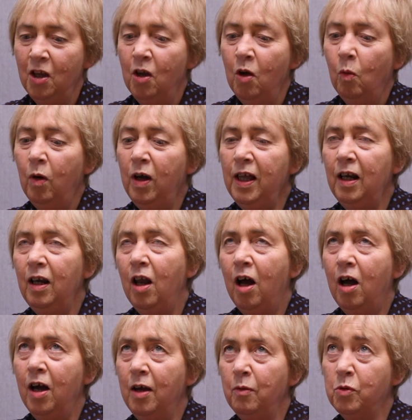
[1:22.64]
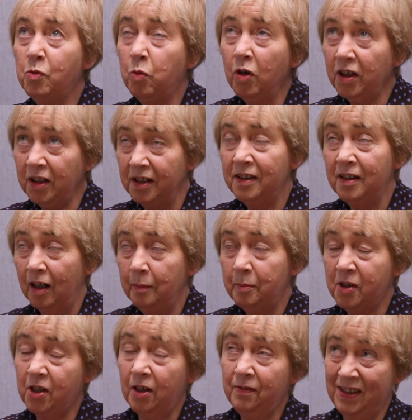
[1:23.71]
Well, I was working in the library
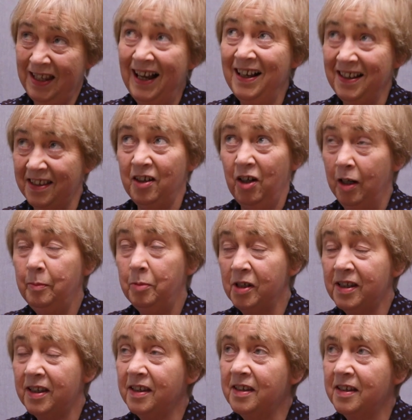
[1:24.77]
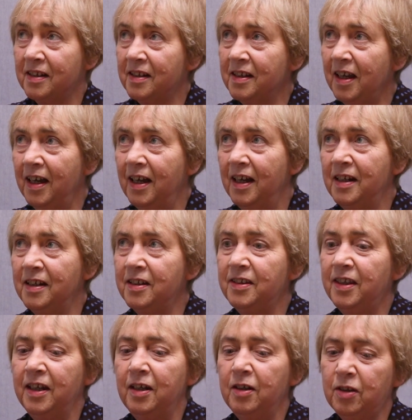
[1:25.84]
service as a library assistant, and
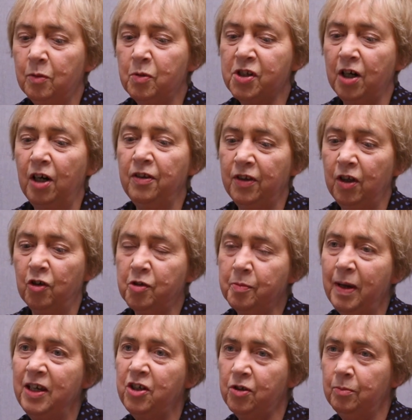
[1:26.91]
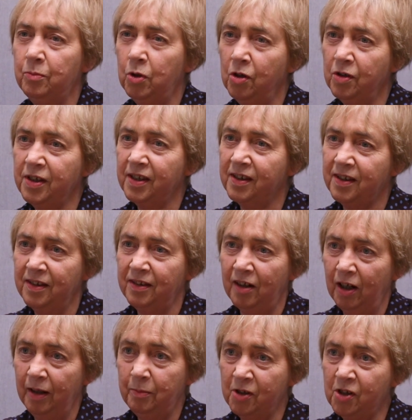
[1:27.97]
they were starting the automation process in the
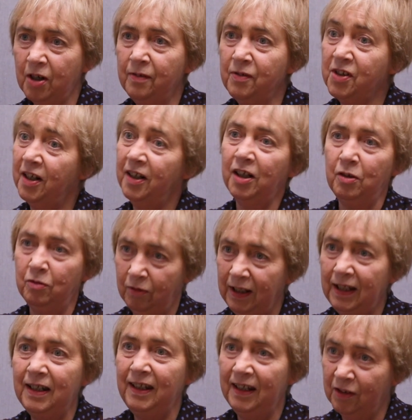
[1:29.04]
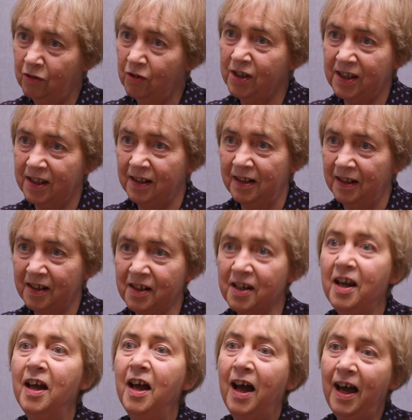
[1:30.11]
library service, and I got really interested in it.
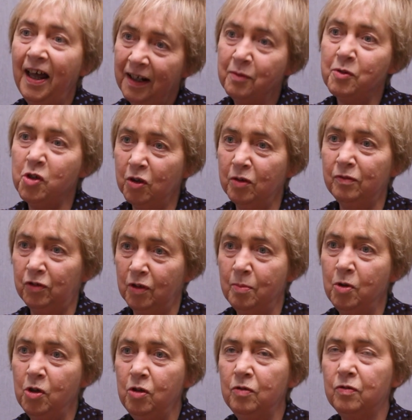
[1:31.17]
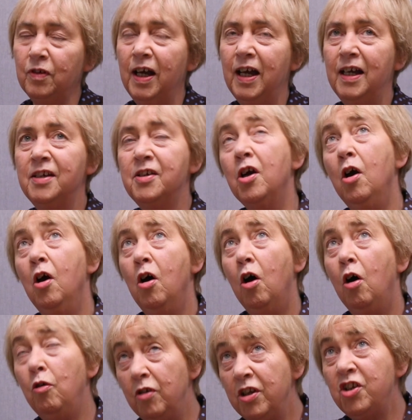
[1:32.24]
And I was looking for a move. And
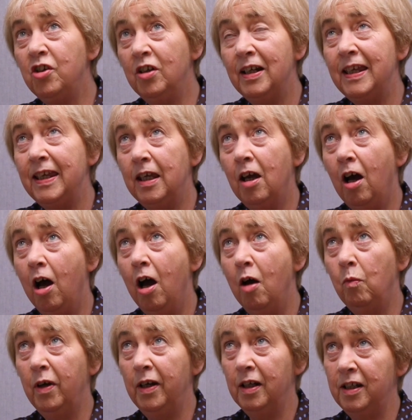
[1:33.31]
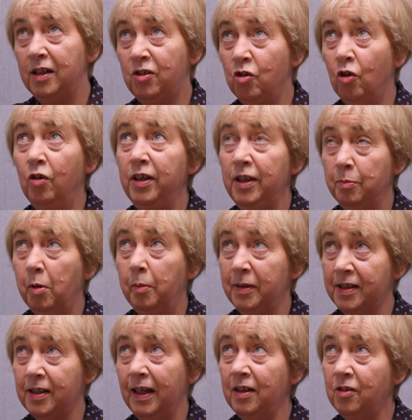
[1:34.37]
originally, when I joined the public
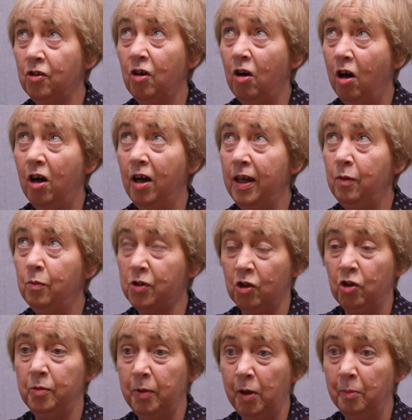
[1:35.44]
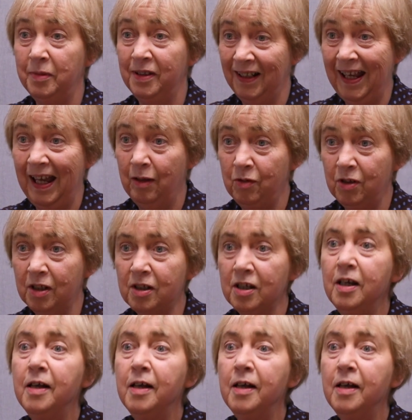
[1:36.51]
sector, I was going to become an accountant.